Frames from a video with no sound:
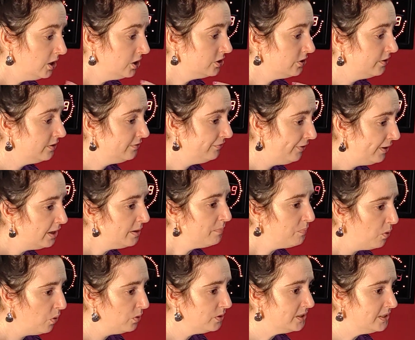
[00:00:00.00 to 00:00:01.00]
So it's very
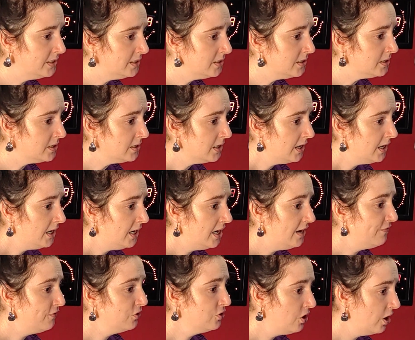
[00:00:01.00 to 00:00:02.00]
important.
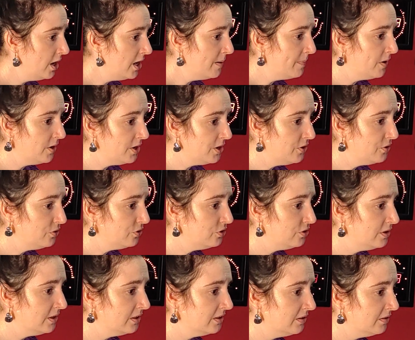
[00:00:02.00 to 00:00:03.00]
If you know anybody who's
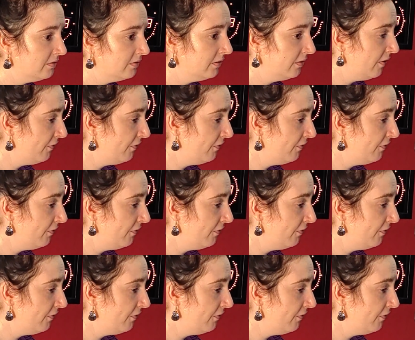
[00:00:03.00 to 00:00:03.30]
doing